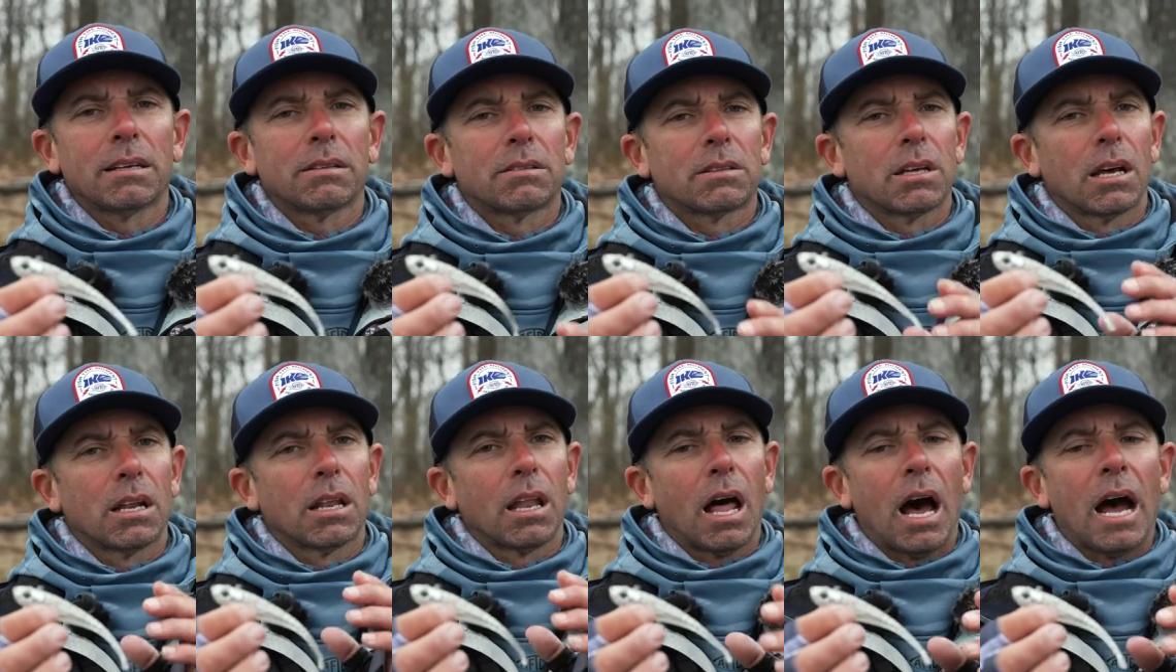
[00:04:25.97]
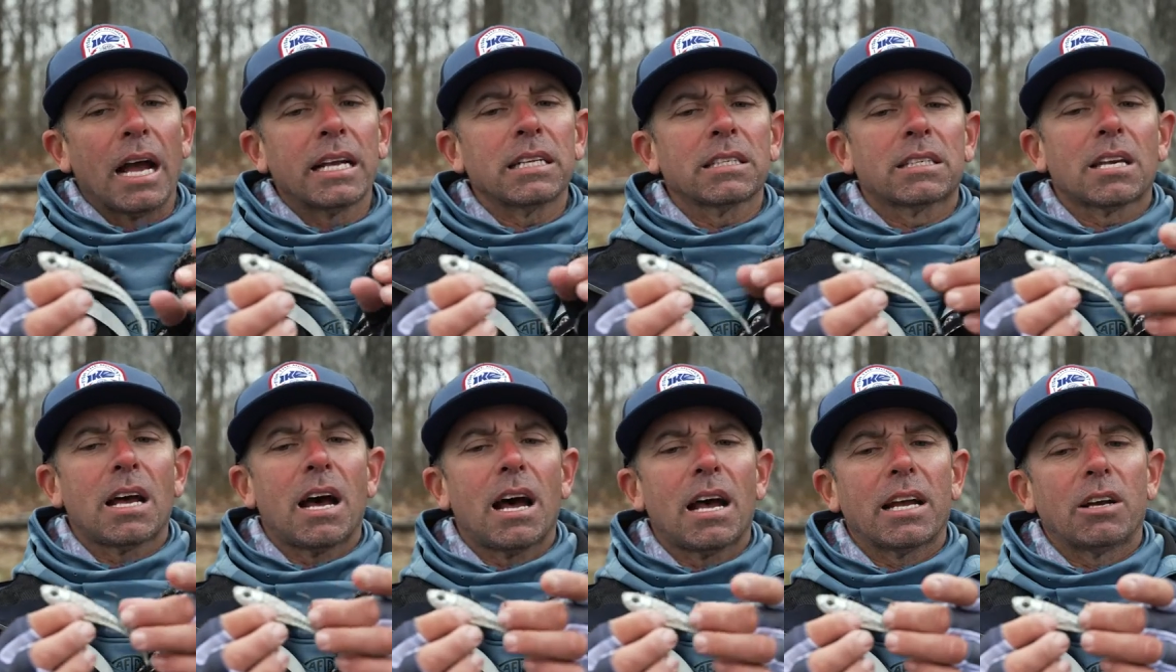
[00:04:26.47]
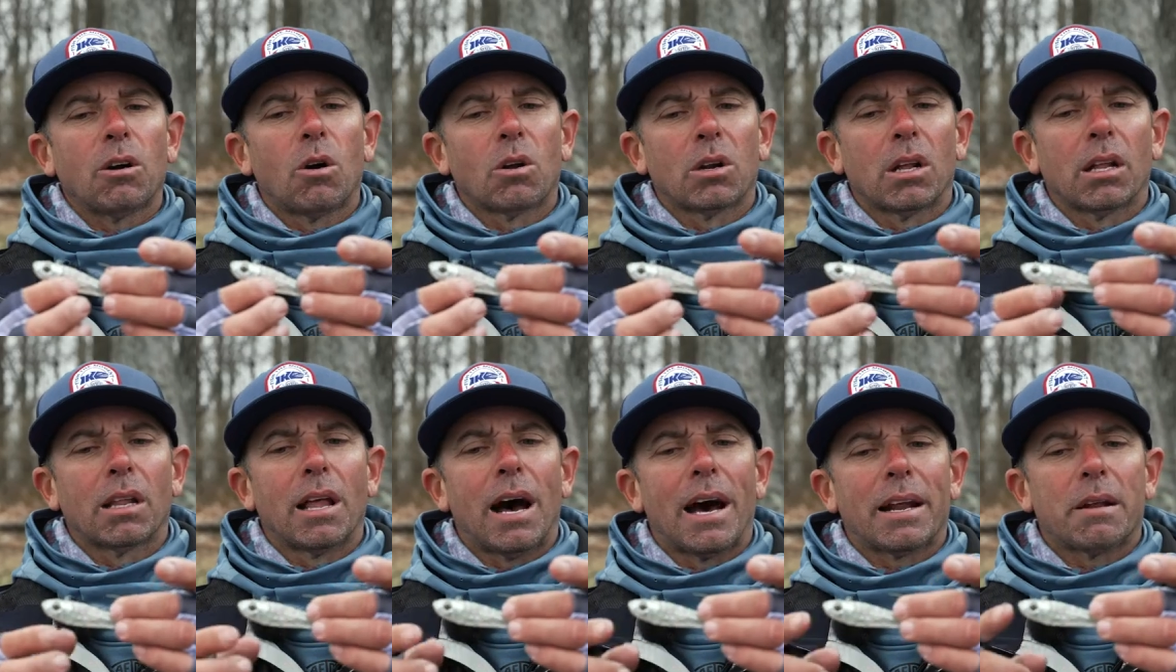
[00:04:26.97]
The line tie on
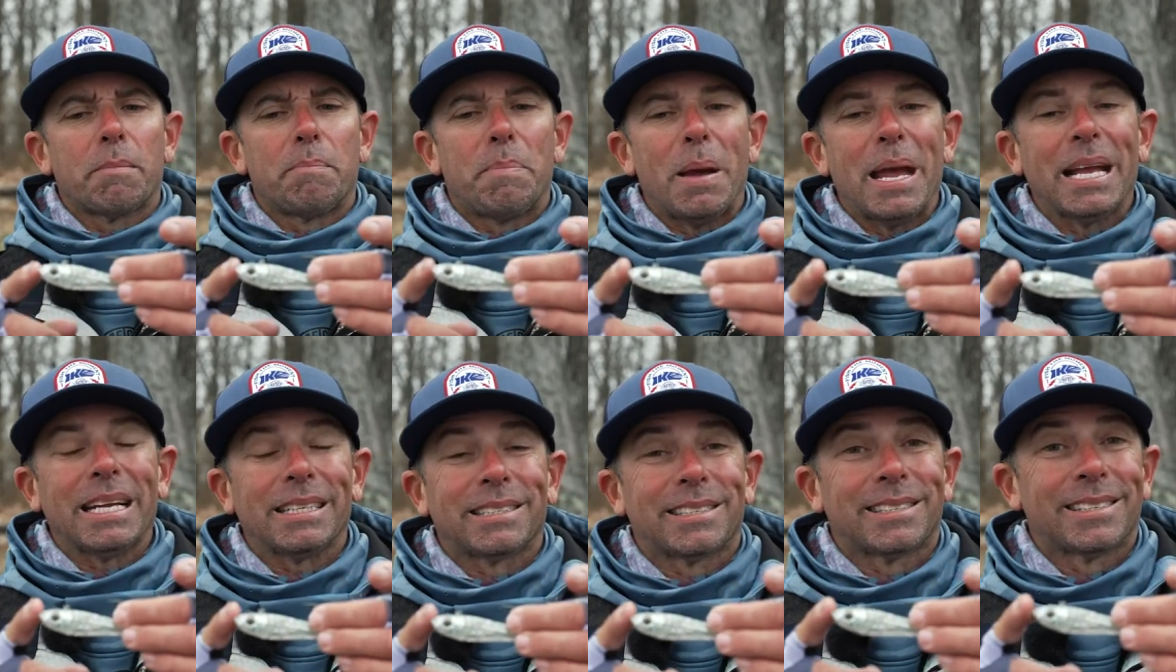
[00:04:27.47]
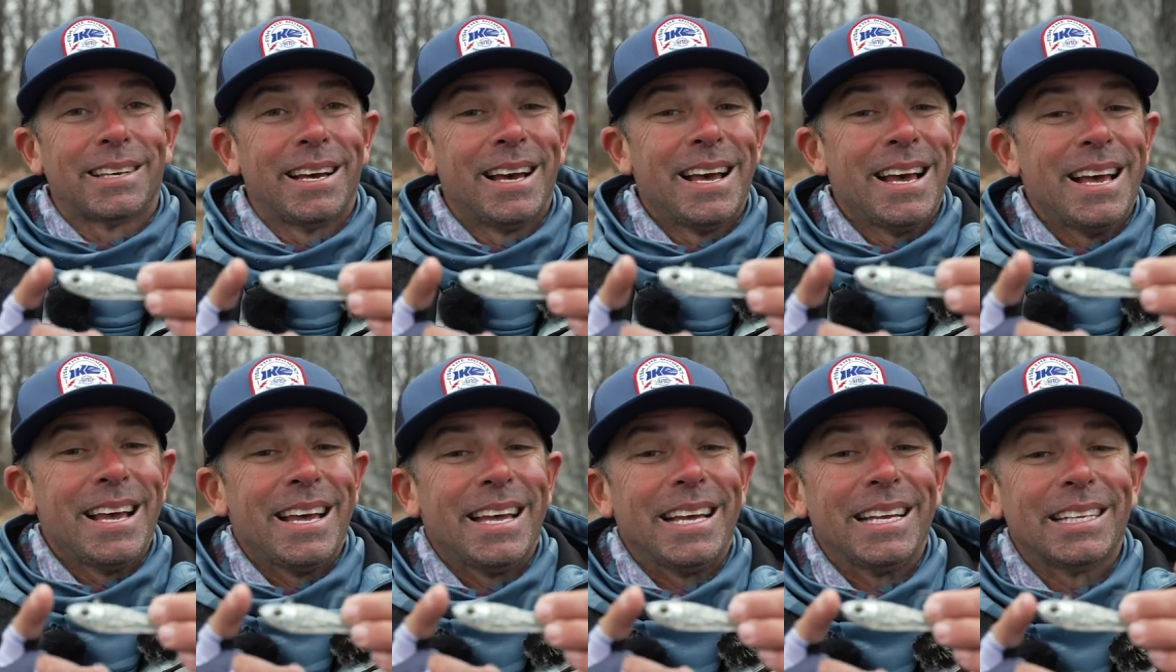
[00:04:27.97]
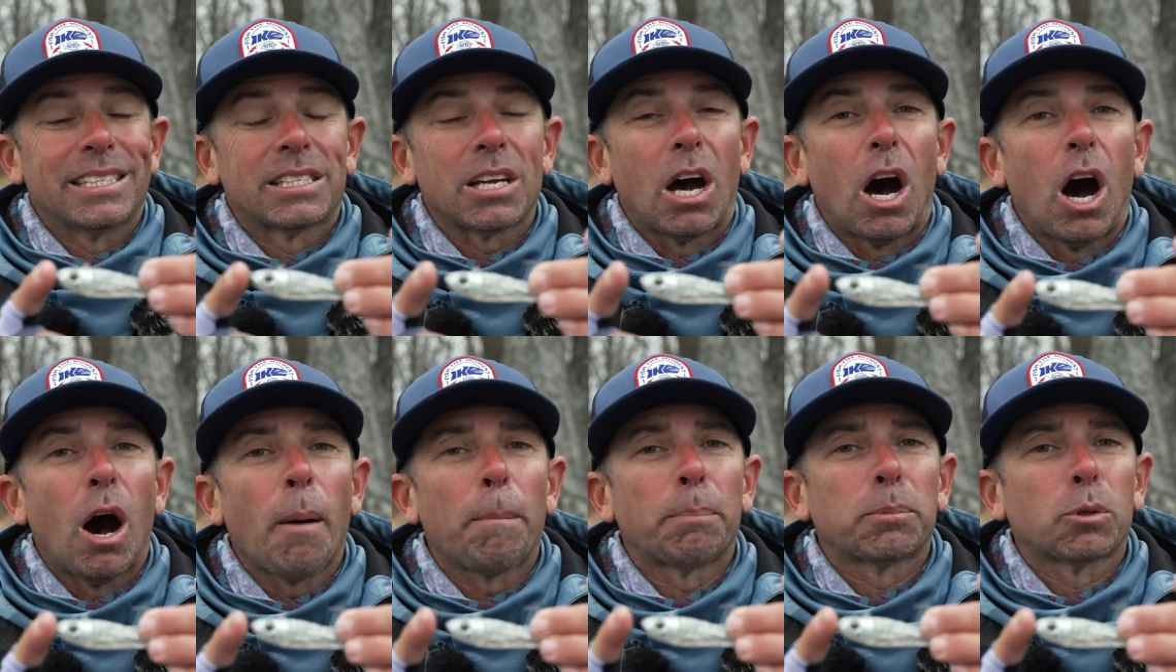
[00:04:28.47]
a lot of baits is
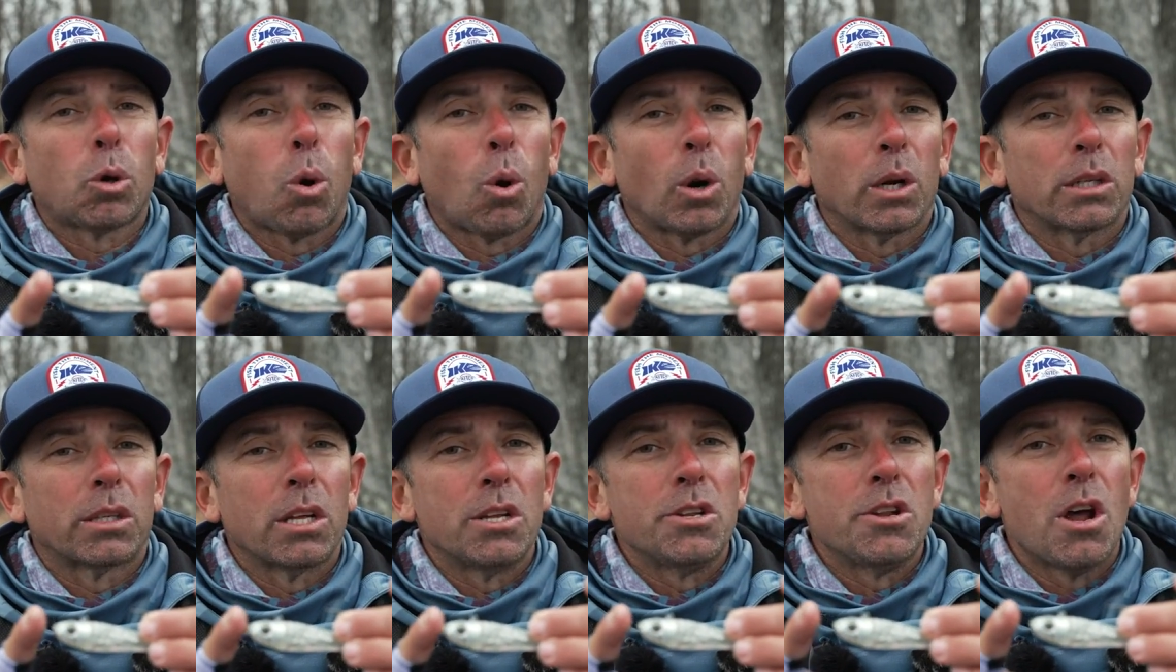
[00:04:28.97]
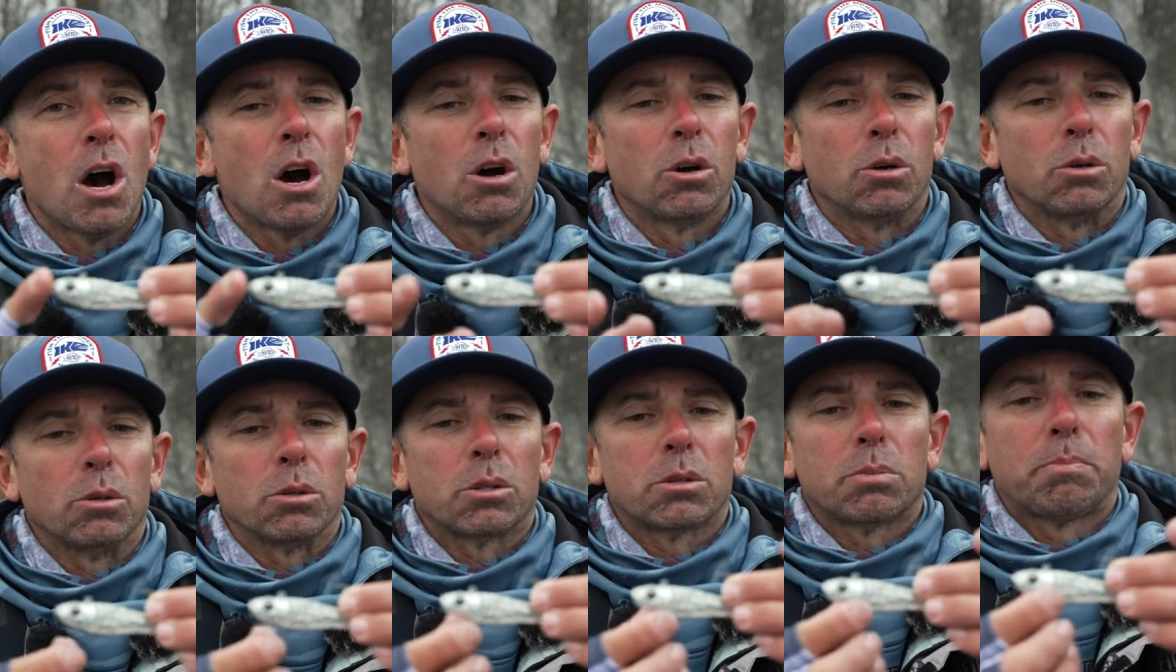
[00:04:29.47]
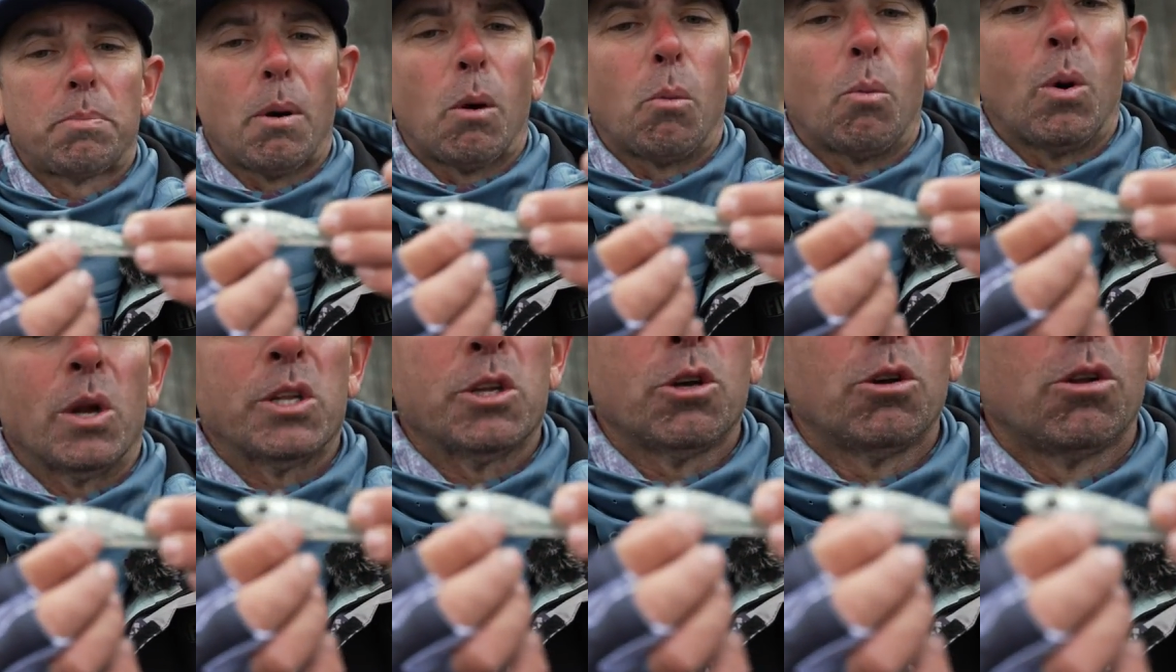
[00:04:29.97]
up toward the nose, but
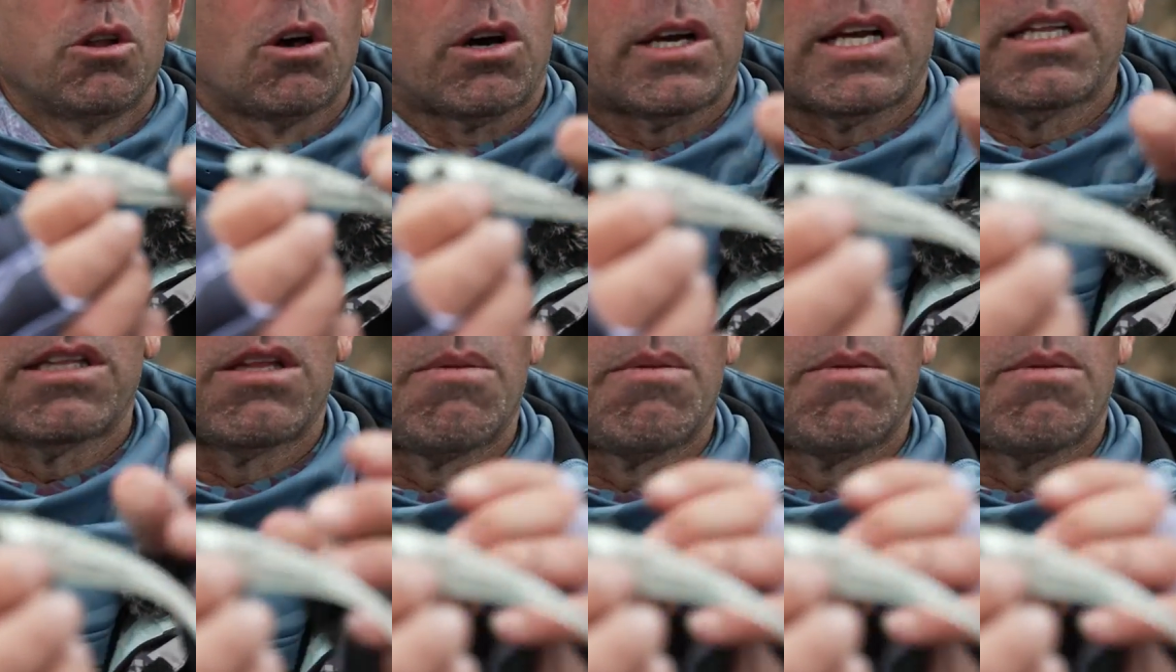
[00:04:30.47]
when you look at